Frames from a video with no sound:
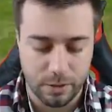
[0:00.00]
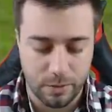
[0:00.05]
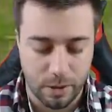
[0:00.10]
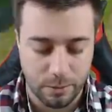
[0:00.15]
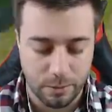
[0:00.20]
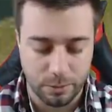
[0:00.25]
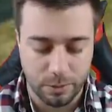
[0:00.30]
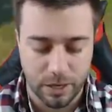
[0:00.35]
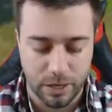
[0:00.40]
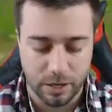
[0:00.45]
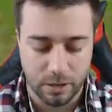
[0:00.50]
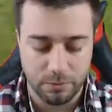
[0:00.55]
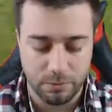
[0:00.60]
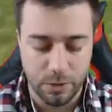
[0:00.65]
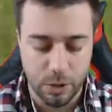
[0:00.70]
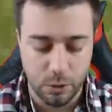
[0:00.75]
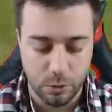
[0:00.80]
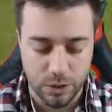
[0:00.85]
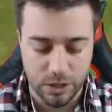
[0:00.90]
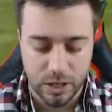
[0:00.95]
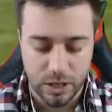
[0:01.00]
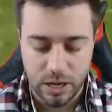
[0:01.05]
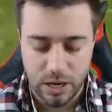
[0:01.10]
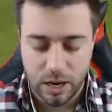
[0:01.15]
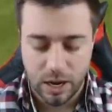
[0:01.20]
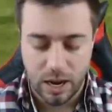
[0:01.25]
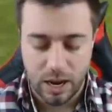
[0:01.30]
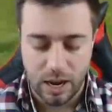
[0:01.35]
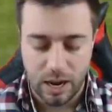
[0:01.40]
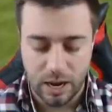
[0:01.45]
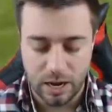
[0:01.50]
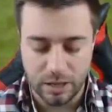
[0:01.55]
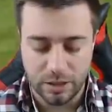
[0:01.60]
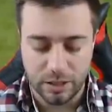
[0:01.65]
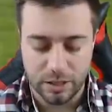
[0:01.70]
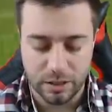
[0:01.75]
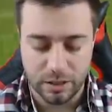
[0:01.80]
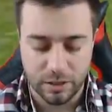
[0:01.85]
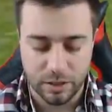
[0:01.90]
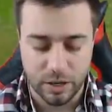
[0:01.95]
might be playing on mute, uh,
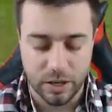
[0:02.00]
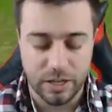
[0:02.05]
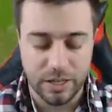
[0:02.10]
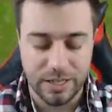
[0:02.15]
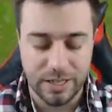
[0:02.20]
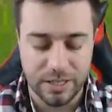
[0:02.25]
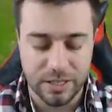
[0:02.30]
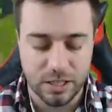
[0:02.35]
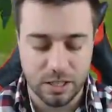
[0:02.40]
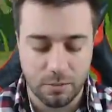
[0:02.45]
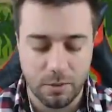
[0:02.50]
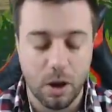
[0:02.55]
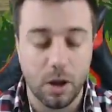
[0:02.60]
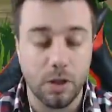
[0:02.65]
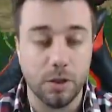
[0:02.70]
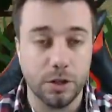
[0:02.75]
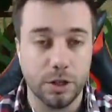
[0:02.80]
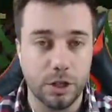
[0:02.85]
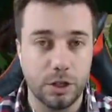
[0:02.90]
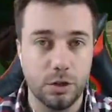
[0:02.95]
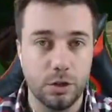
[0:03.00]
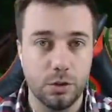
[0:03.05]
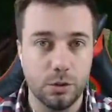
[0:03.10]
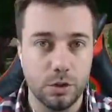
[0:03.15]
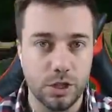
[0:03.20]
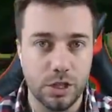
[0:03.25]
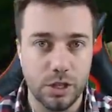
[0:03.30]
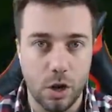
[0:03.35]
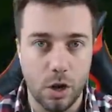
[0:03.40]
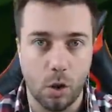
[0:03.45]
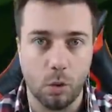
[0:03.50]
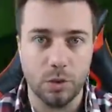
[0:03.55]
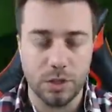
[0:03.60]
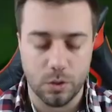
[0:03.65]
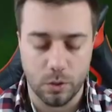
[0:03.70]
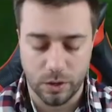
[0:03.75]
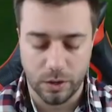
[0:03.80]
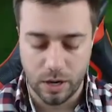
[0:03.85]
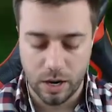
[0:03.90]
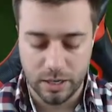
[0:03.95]
then they're gonna need some other cue to know what's
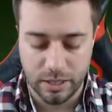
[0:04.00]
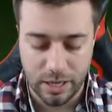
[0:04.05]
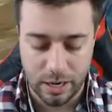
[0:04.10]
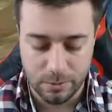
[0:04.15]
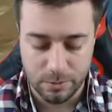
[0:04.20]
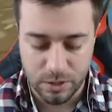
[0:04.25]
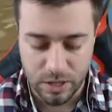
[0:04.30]
going on in game.